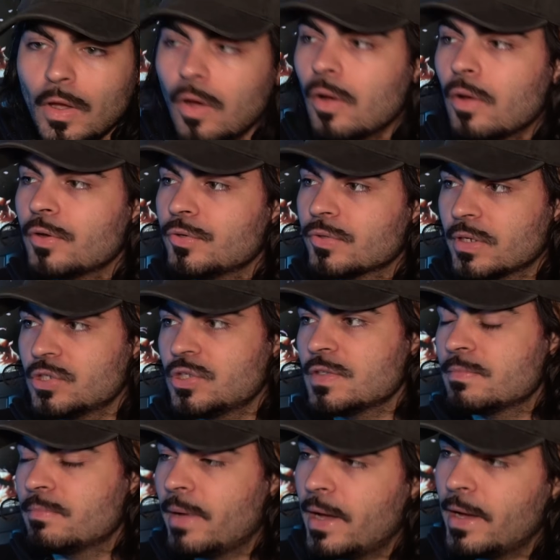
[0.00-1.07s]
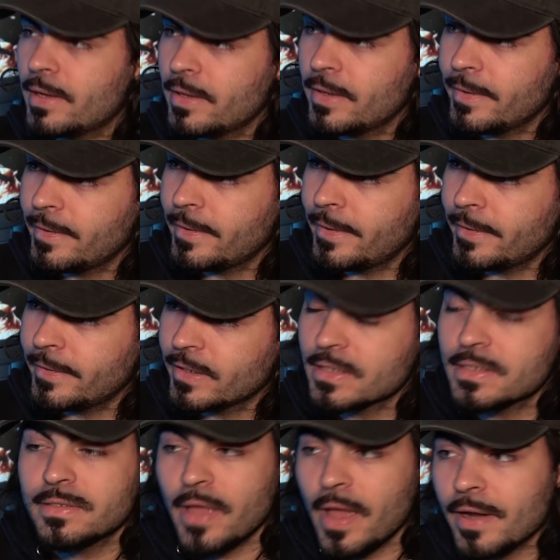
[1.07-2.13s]
Or you can just buy an
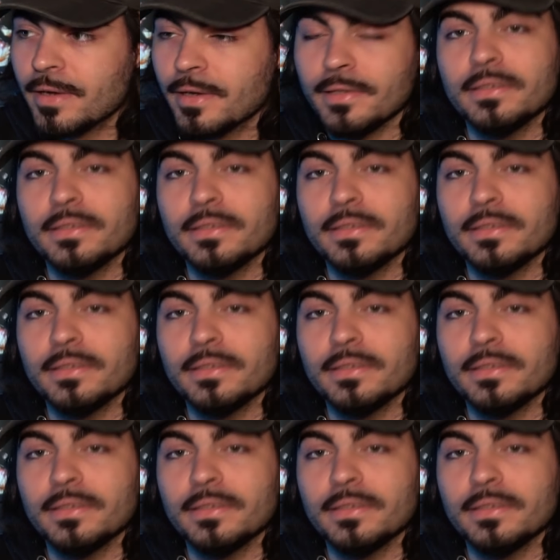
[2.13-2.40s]
external